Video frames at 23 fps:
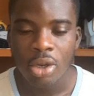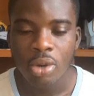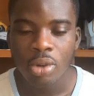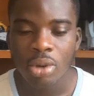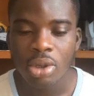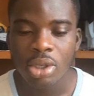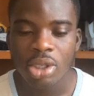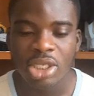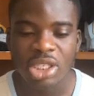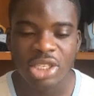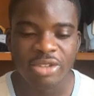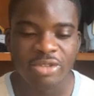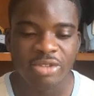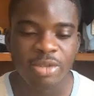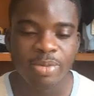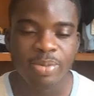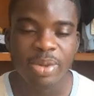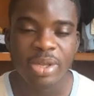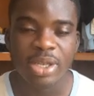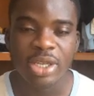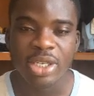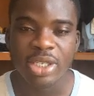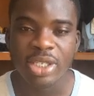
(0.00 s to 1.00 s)
what
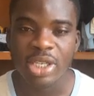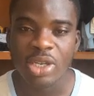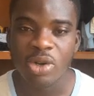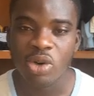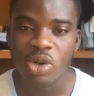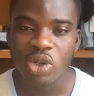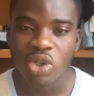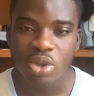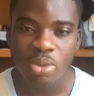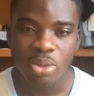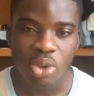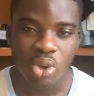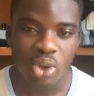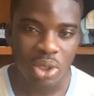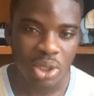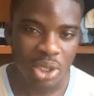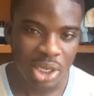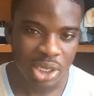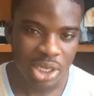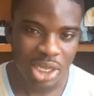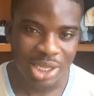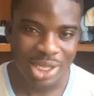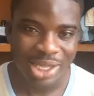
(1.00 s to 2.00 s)
CVP is and also be
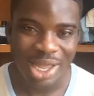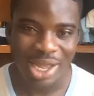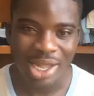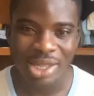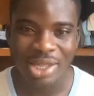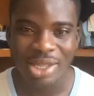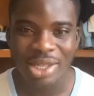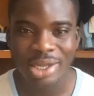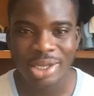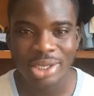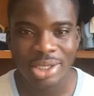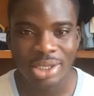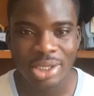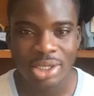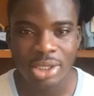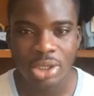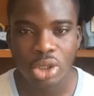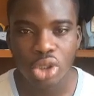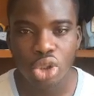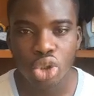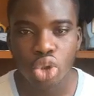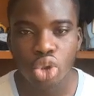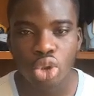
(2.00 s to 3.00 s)
looking at the techniques
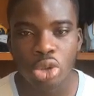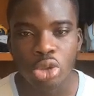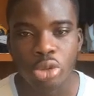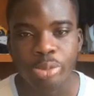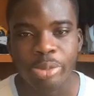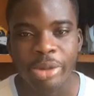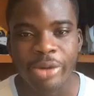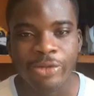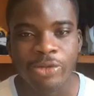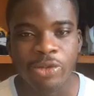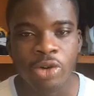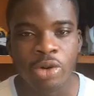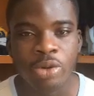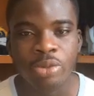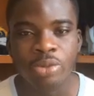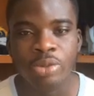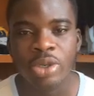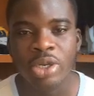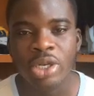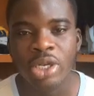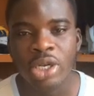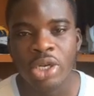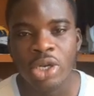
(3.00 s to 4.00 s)
used to perform
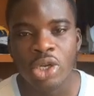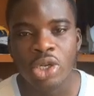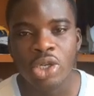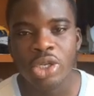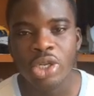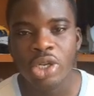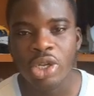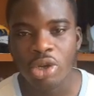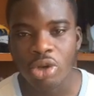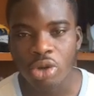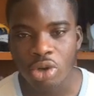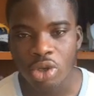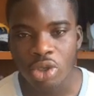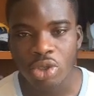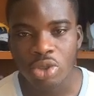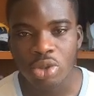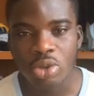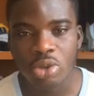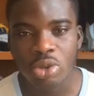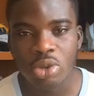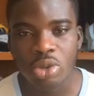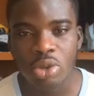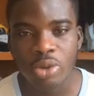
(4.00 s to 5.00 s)
the cost,
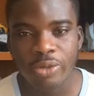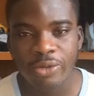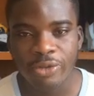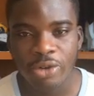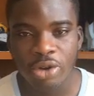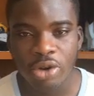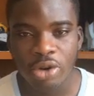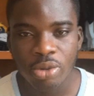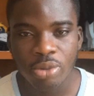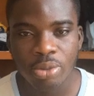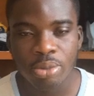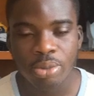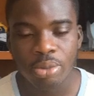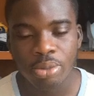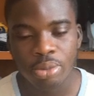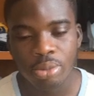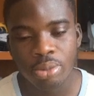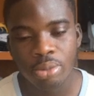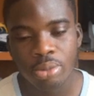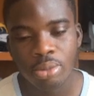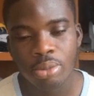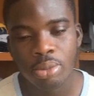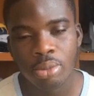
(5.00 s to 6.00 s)
volume,
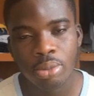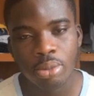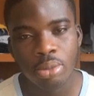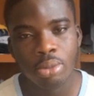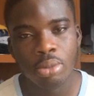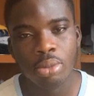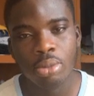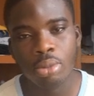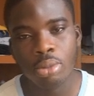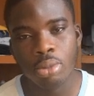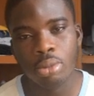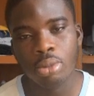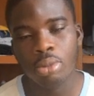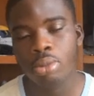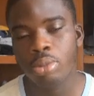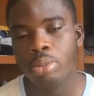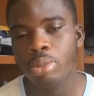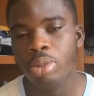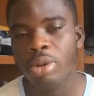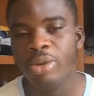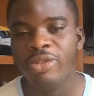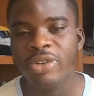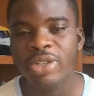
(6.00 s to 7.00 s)

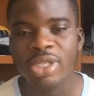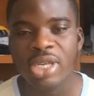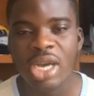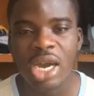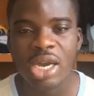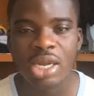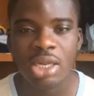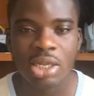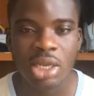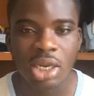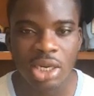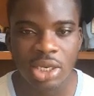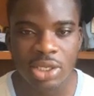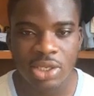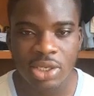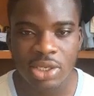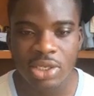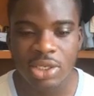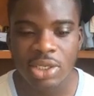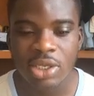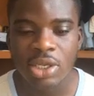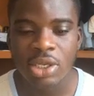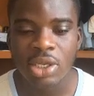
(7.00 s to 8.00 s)
profit
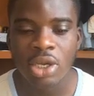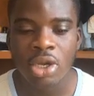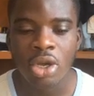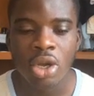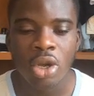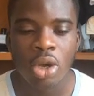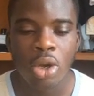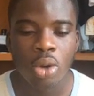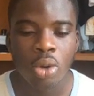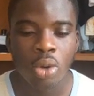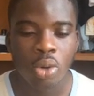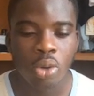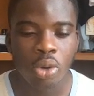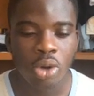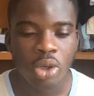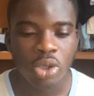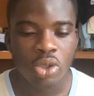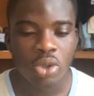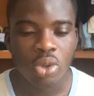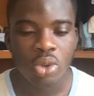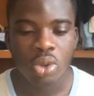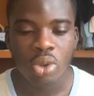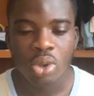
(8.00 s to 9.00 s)
analysis. We will
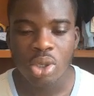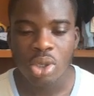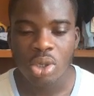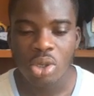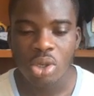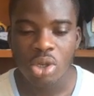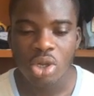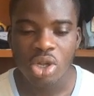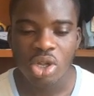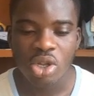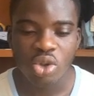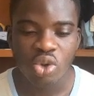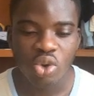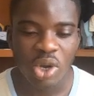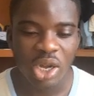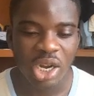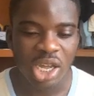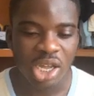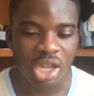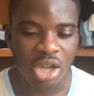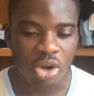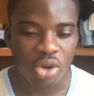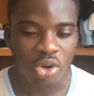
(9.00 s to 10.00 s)
also look at
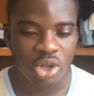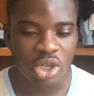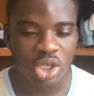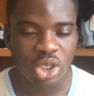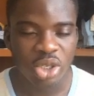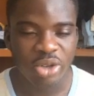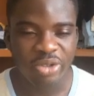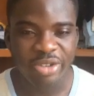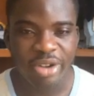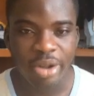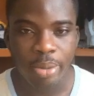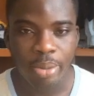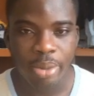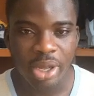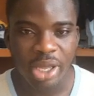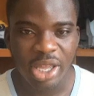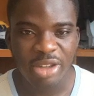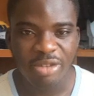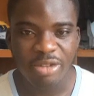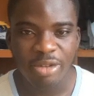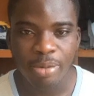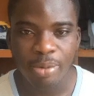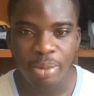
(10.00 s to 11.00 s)
the calculation of the
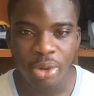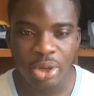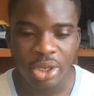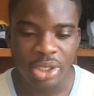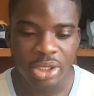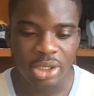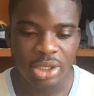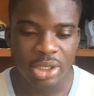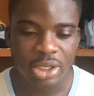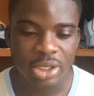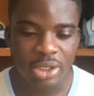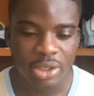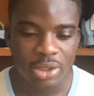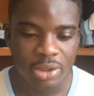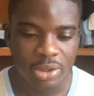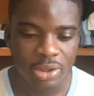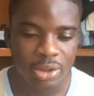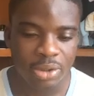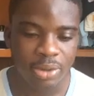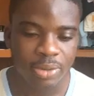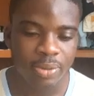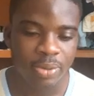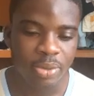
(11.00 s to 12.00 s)
break-even point,
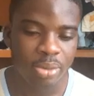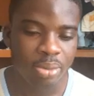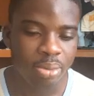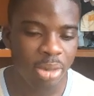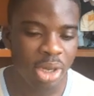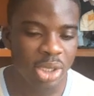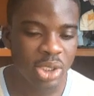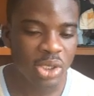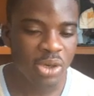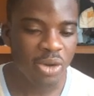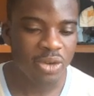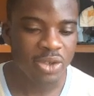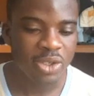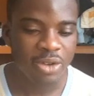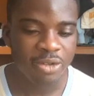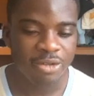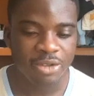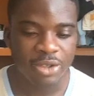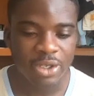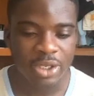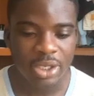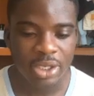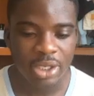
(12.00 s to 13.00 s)
margin of
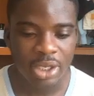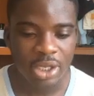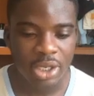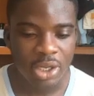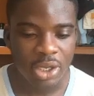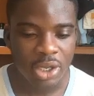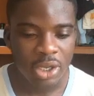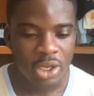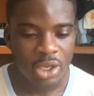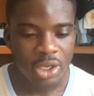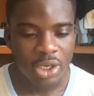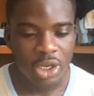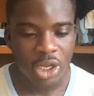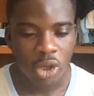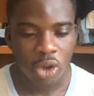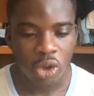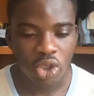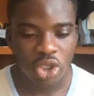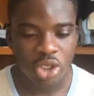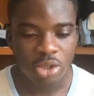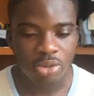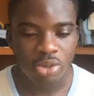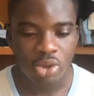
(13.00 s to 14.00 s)
safety, the
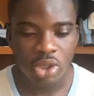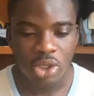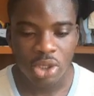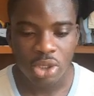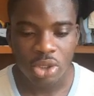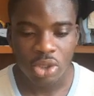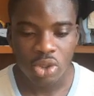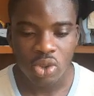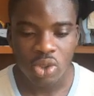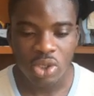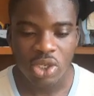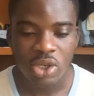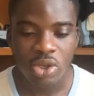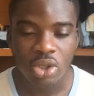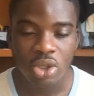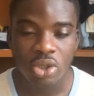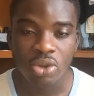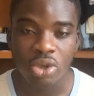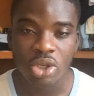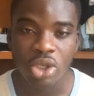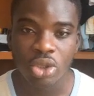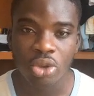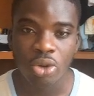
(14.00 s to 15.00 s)
contribution to
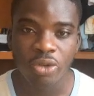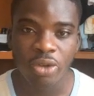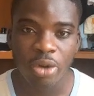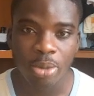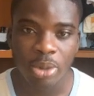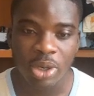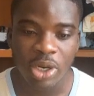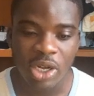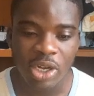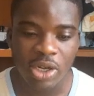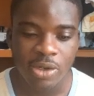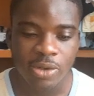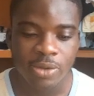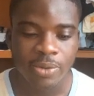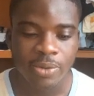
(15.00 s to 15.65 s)
sales ratio formula,